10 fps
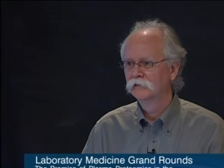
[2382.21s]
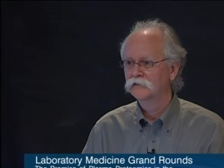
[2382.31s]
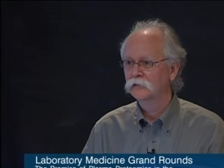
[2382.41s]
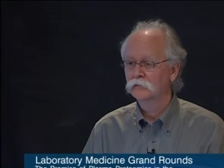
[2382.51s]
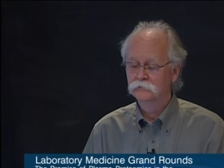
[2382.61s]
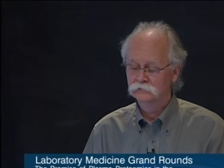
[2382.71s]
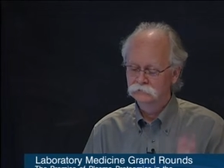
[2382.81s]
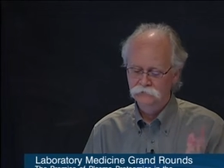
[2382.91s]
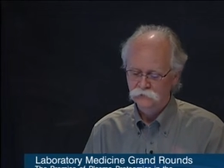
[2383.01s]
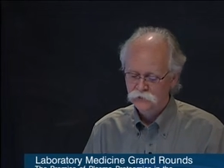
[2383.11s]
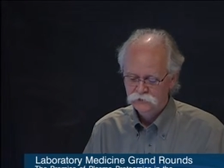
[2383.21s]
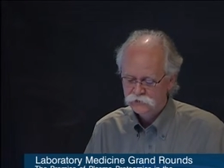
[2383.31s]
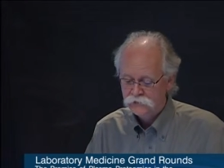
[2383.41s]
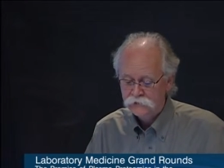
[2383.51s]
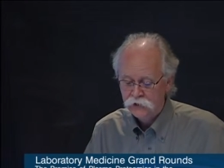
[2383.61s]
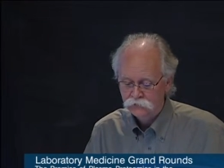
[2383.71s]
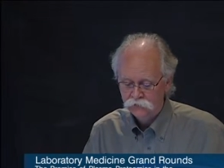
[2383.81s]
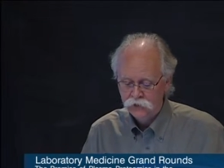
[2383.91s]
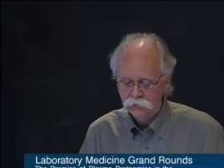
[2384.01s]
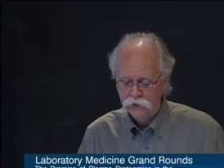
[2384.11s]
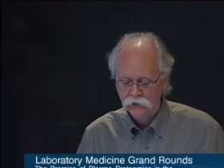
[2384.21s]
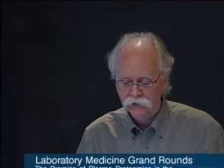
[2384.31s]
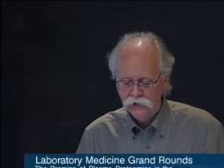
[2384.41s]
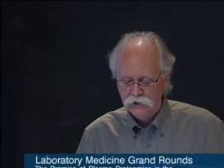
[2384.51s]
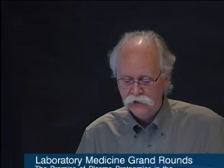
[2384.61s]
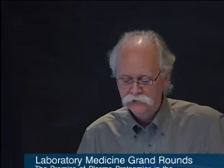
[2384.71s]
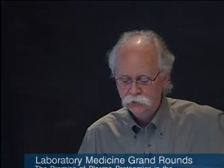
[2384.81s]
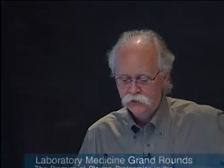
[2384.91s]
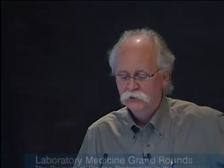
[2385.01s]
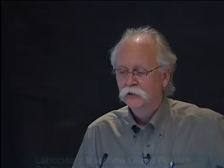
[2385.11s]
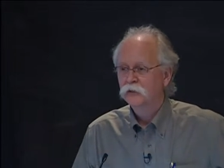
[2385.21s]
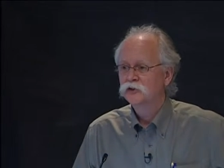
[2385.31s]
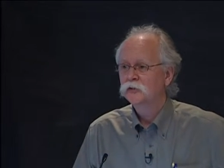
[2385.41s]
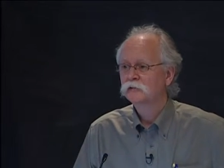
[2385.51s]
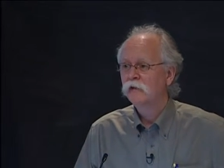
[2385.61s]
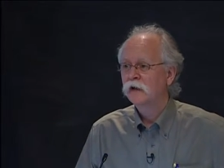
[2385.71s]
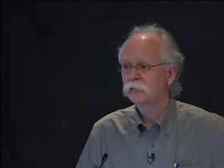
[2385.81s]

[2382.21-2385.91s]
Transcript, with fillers: So we just decided to forget about it. And so we, we choose five